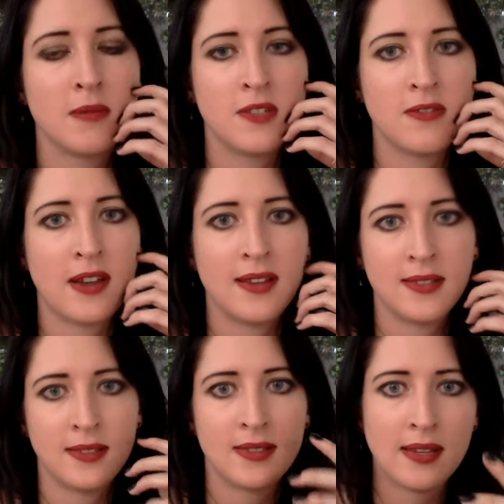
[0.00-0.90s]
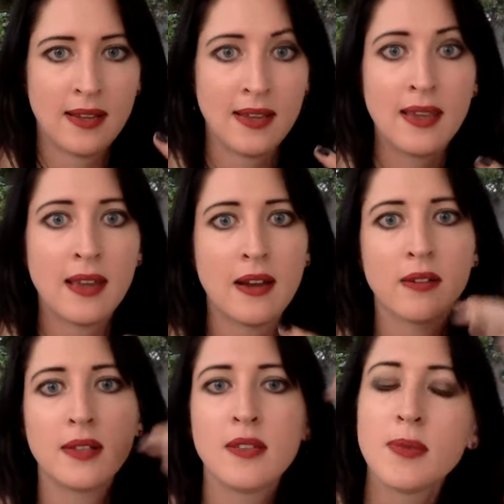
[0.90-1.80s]
devised to say, like, get
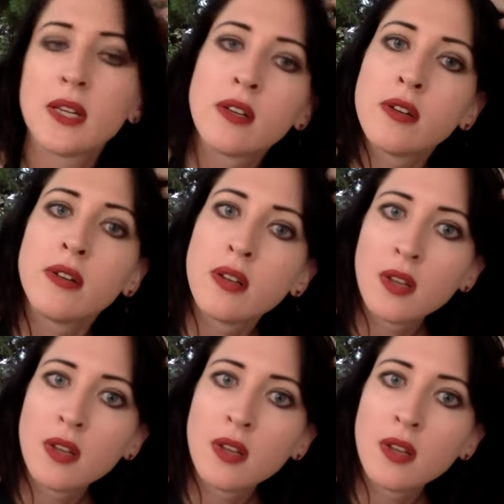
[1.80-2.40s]
out, leave me alone.